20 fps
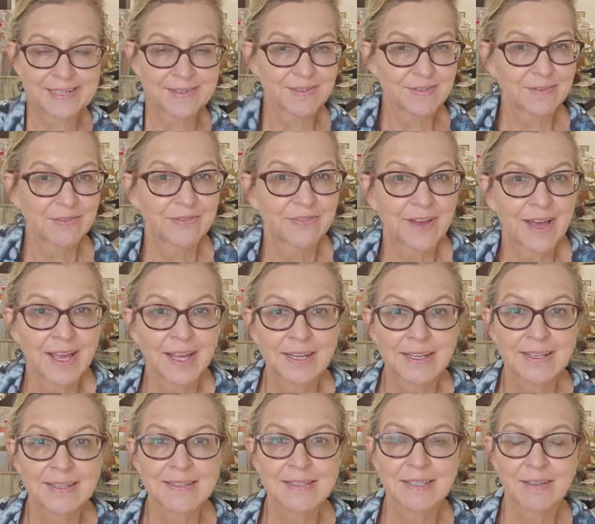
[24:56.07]
find
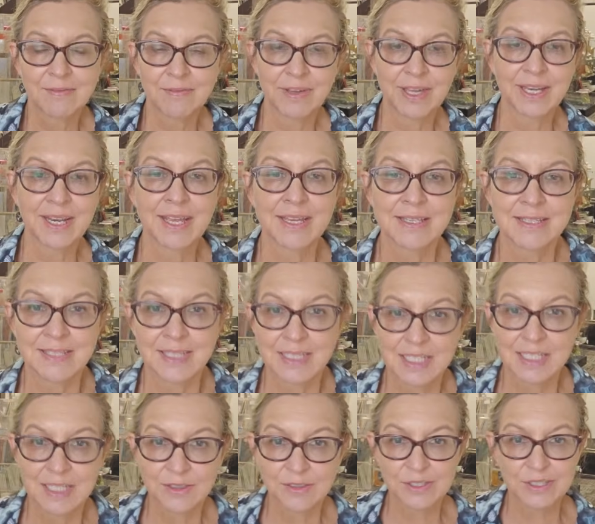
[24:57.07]
us at
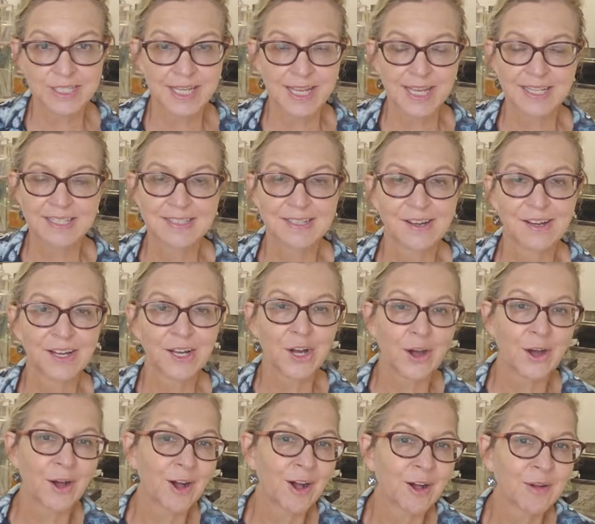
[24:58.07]

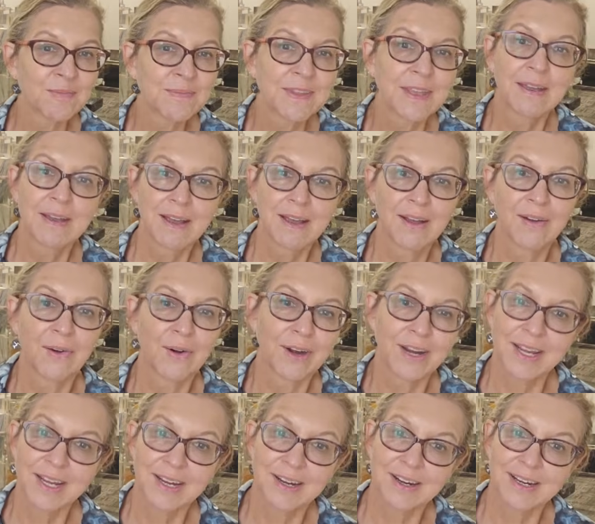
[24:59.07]
vaness1938.com, or
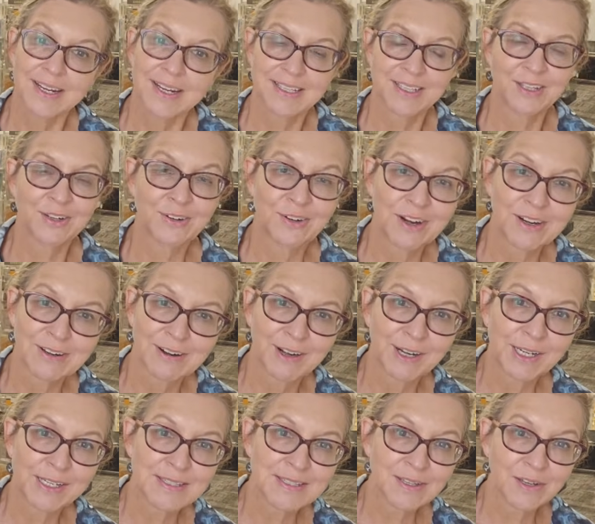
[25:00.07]
here in Little Rock,
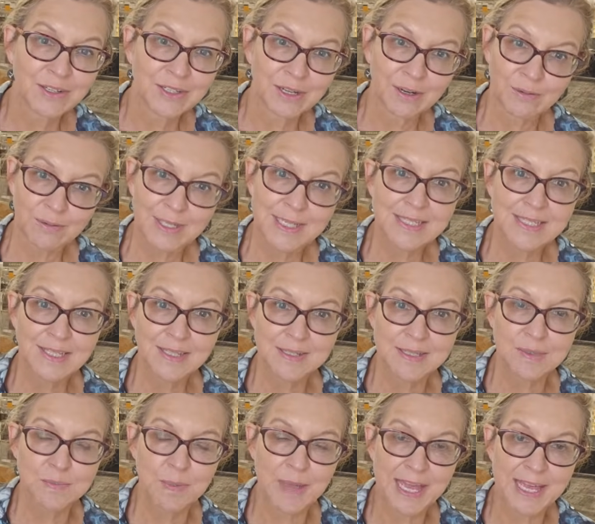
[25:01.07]
Arkansas at our retail
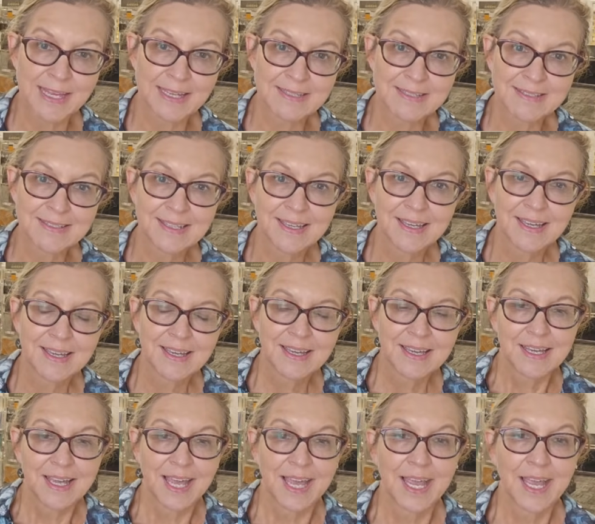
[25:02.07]
space.
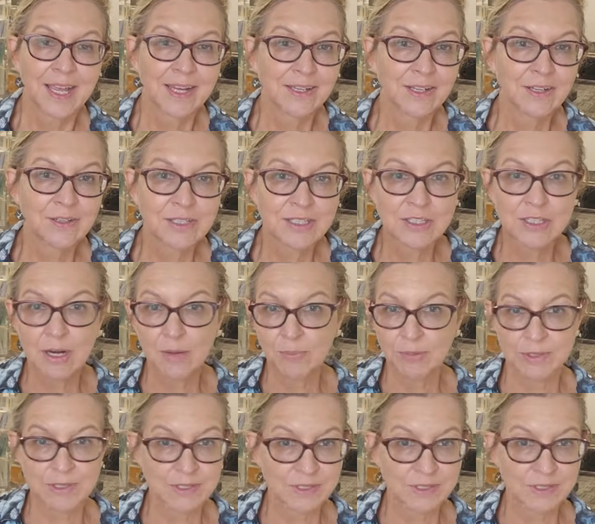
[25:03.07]
And you can shop with us